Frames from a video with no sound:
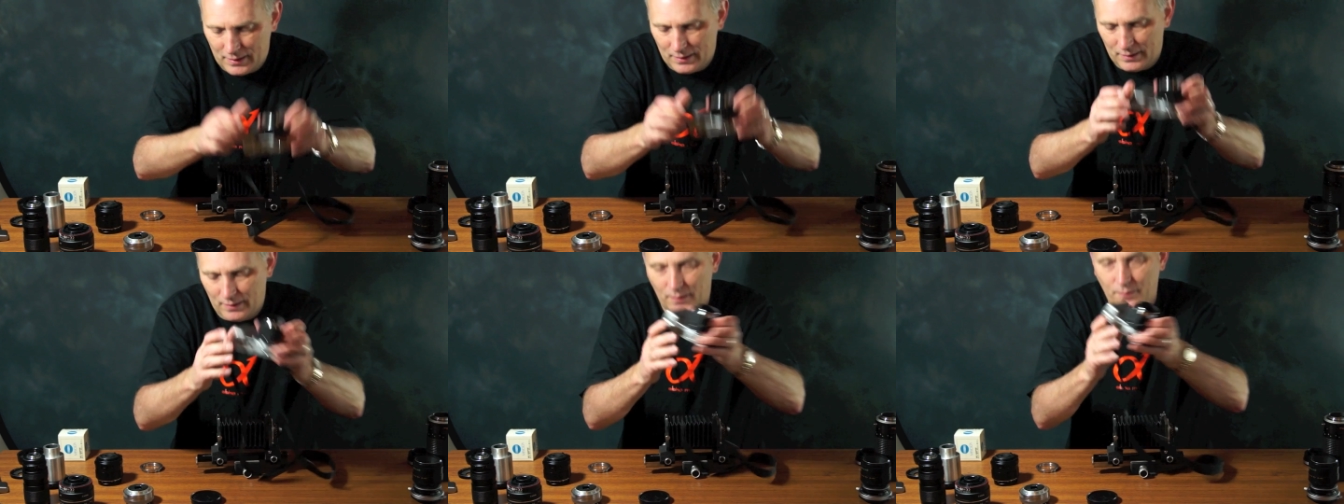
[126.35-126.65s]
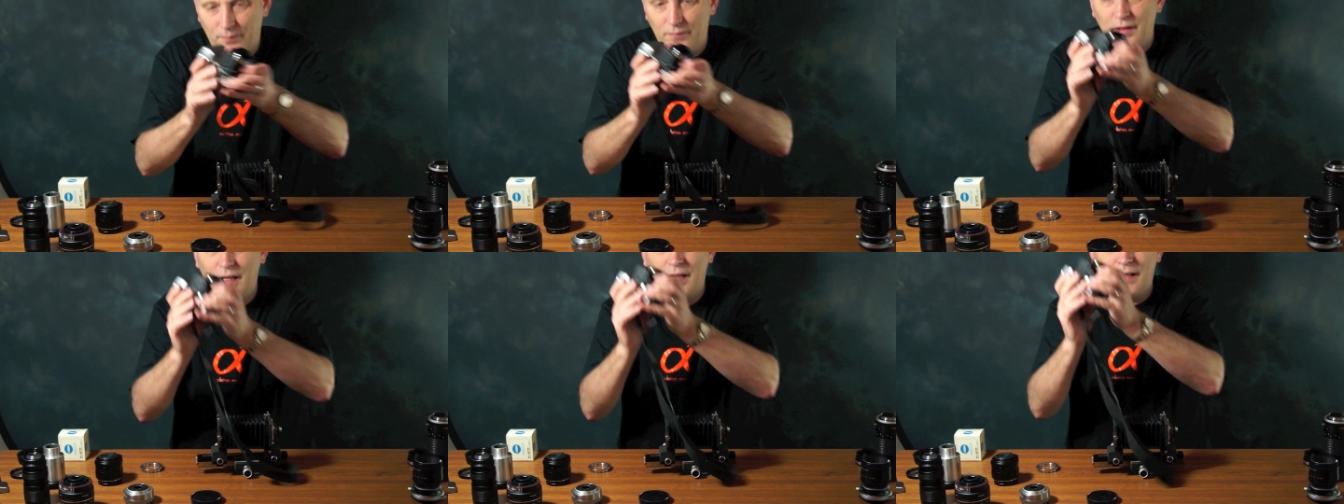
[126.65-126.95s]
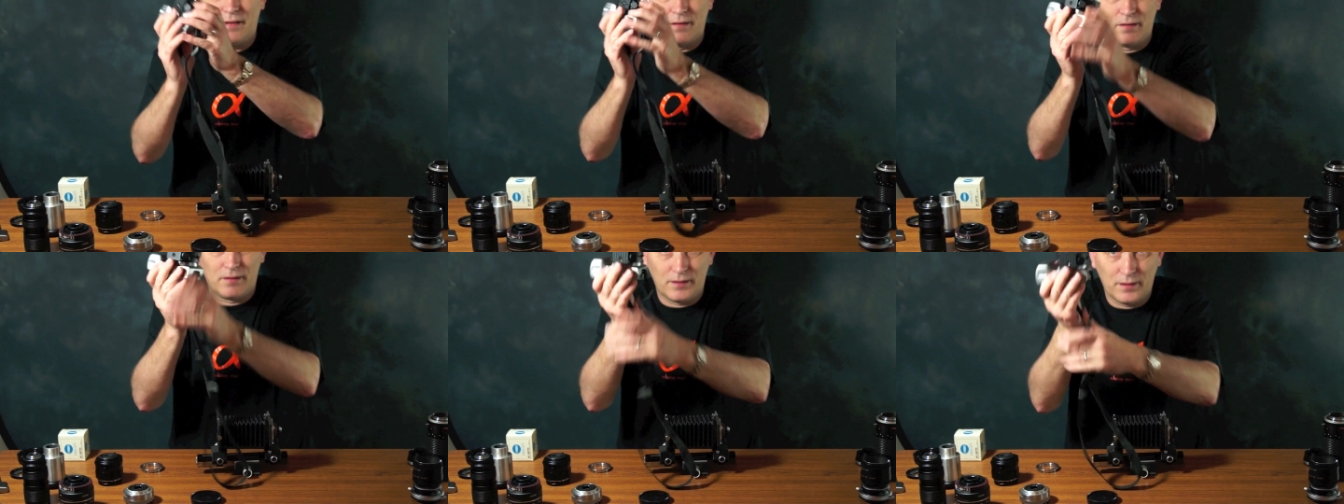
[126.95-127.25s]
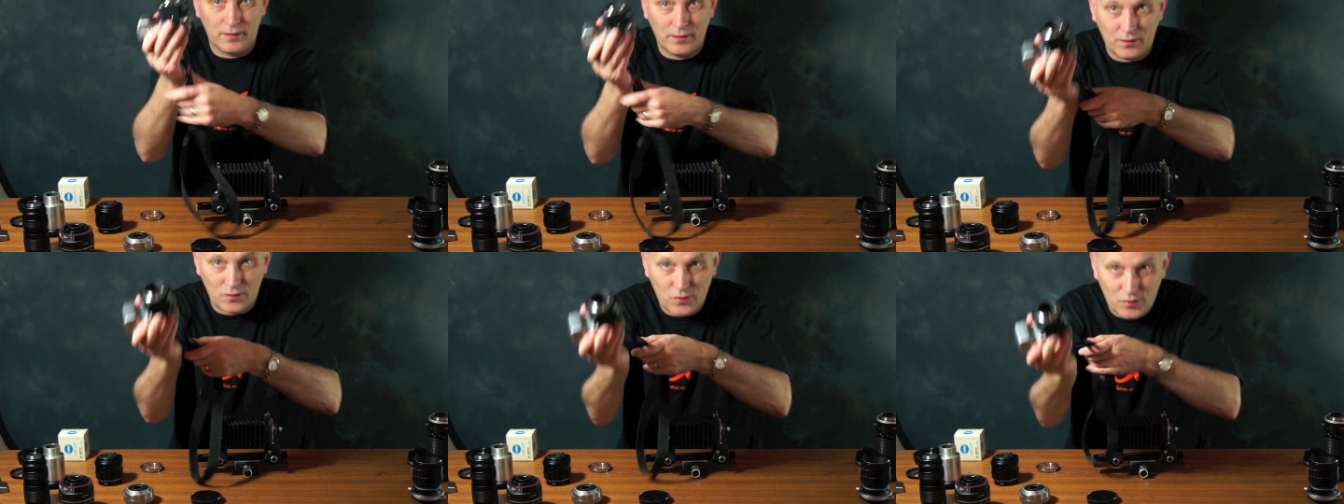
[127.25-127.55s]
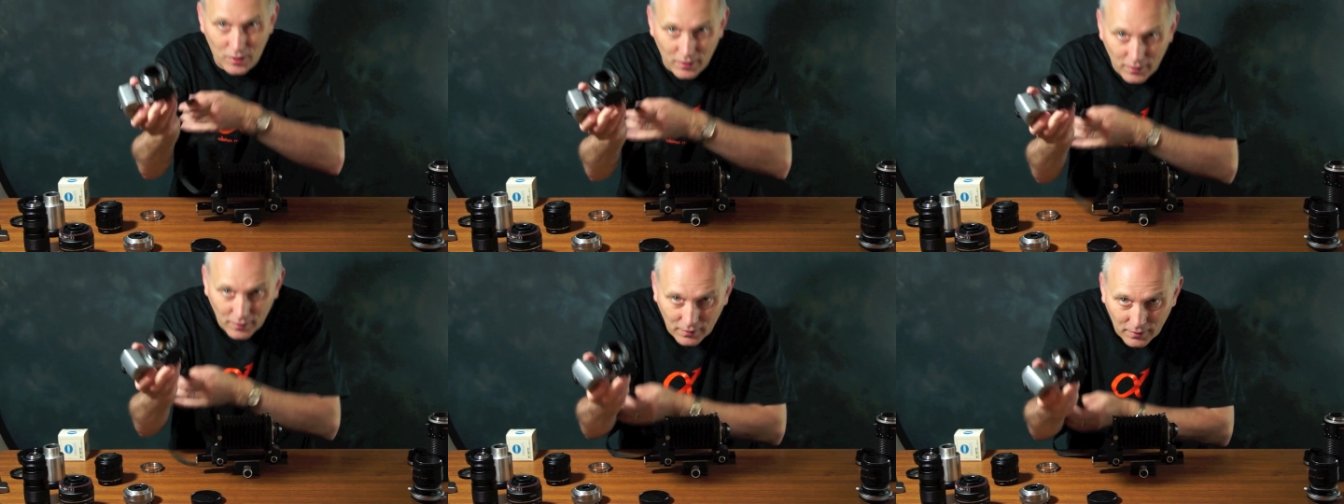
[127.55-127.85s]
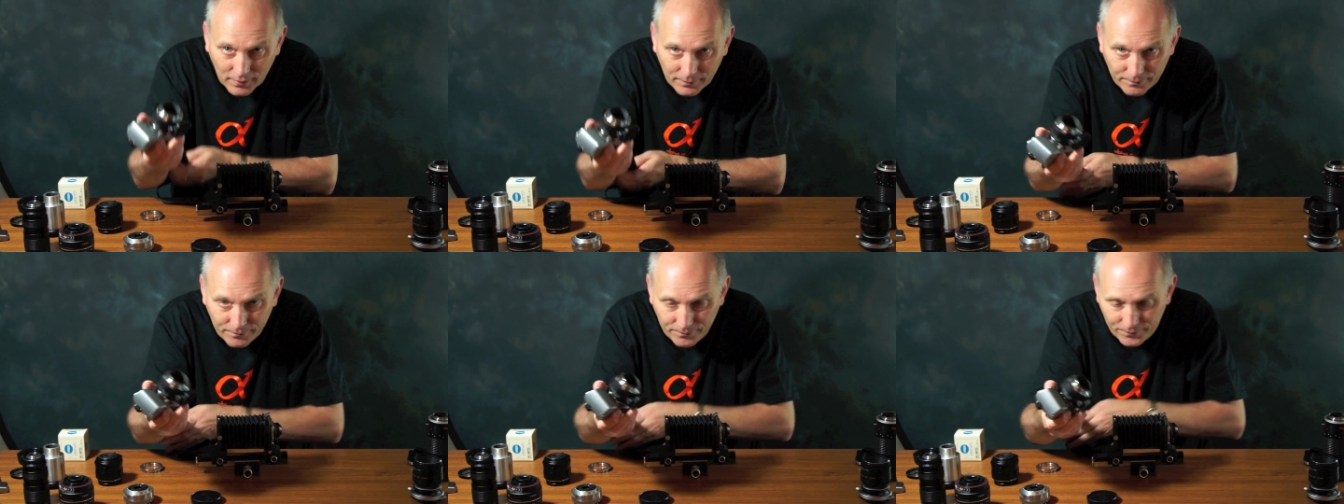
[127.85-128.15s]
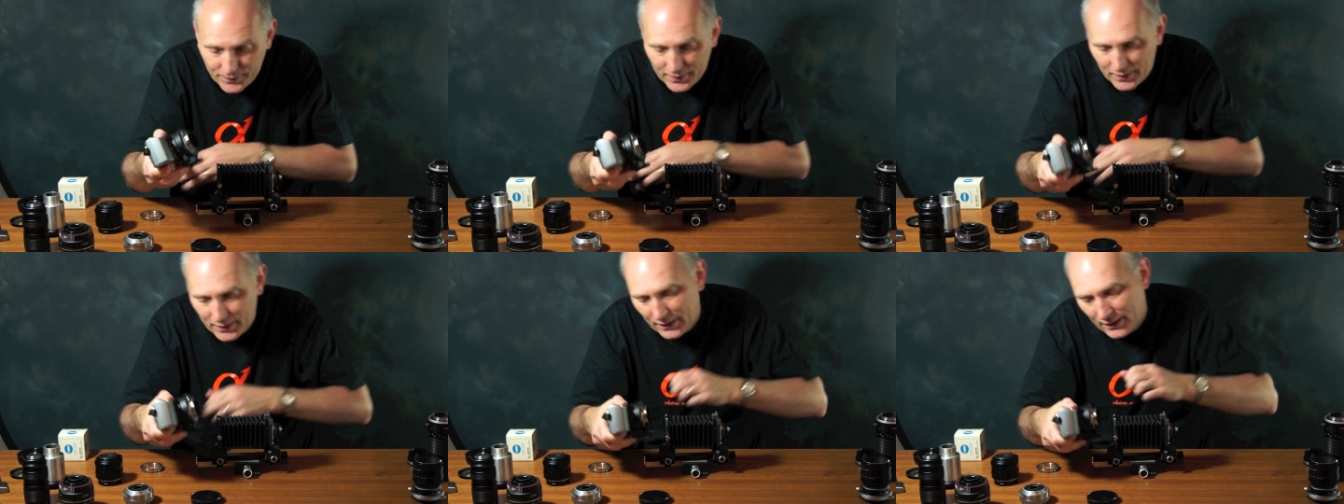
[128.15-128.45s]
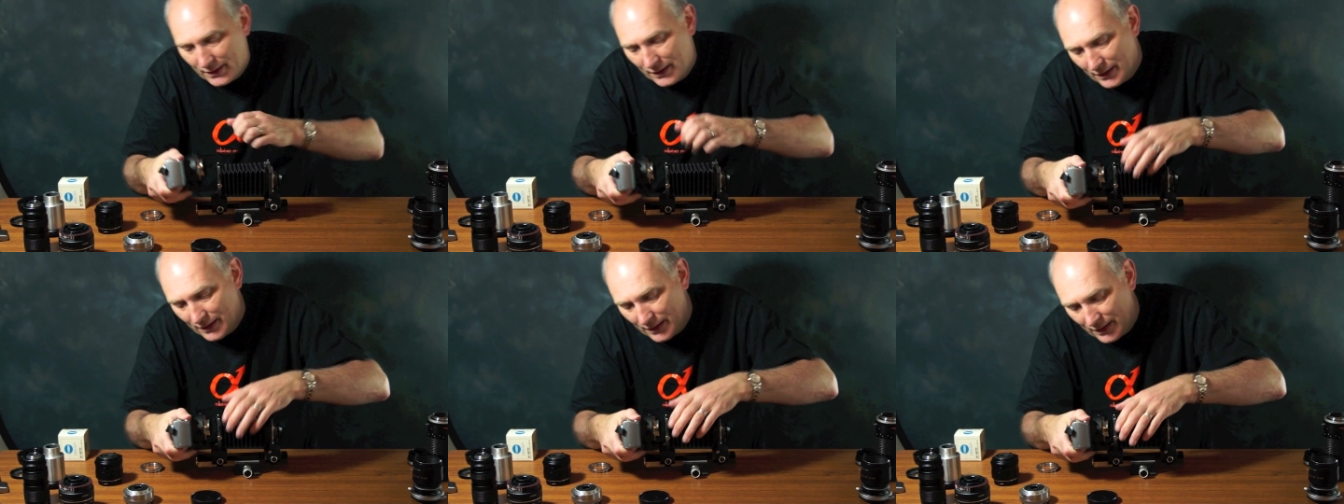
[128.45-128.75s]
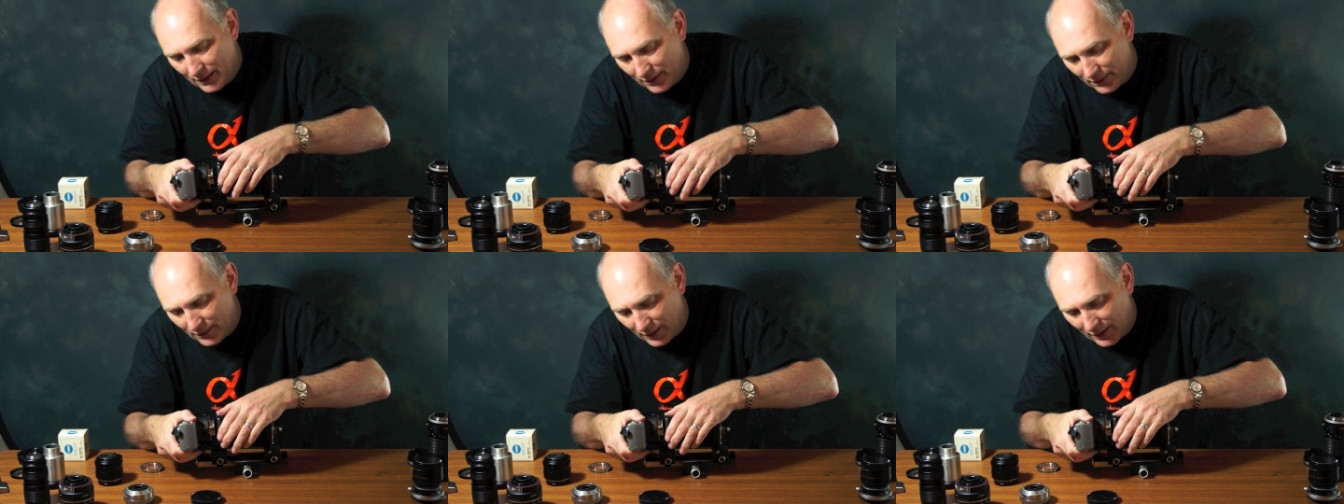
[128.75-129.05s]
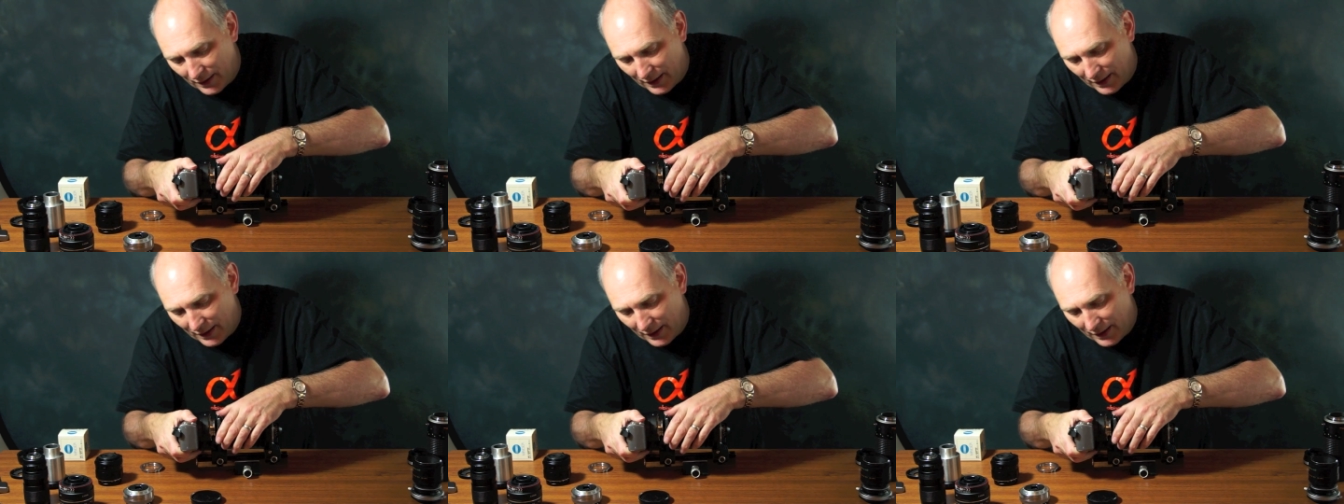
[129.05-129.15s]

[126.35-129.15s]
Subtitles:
I'm then going to take the